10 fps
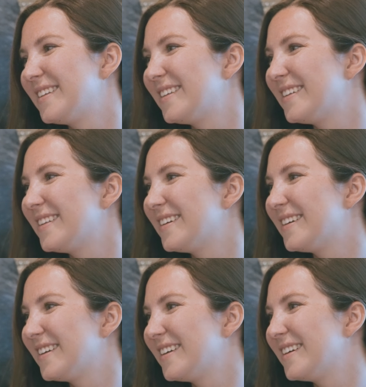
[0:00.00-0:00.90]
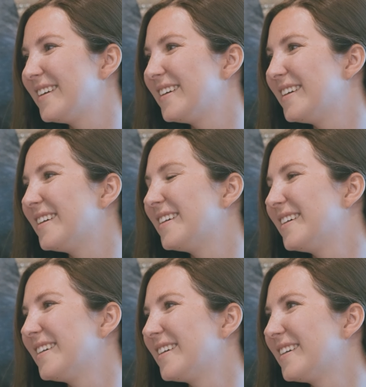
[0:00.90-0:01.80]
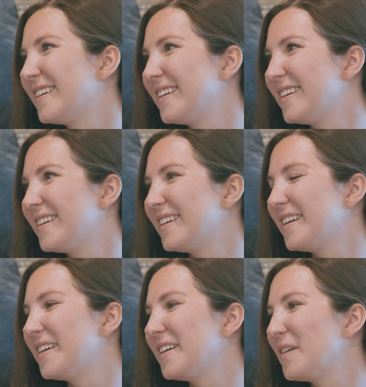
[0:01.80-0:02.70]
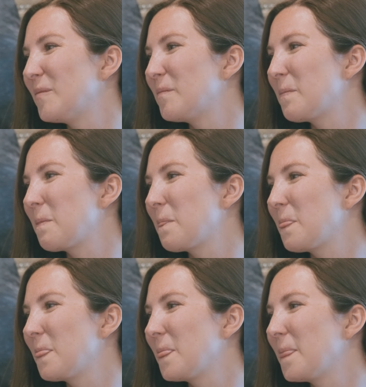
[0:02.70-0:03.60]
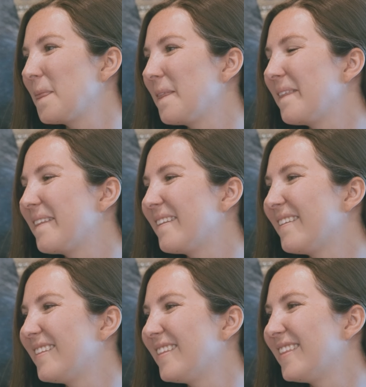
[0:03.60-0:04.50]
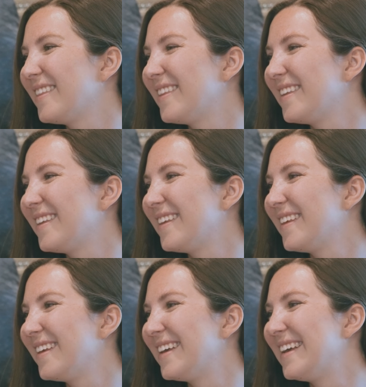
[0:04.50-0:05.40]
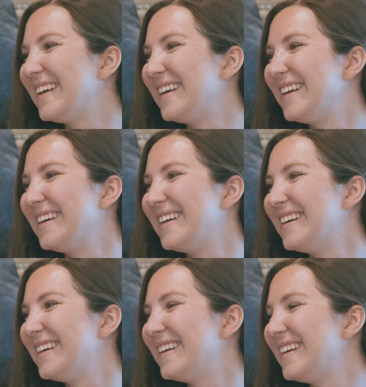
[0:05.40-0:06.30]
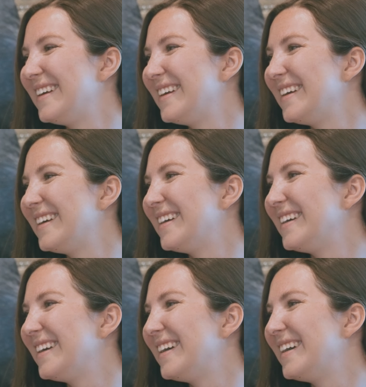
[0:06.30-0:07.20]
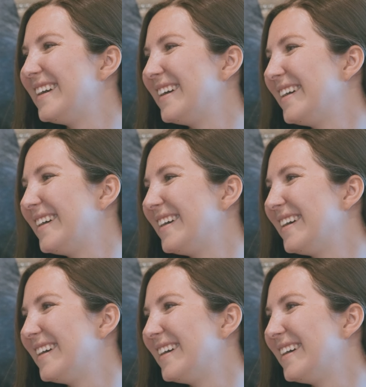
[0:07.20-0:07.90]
[no speech]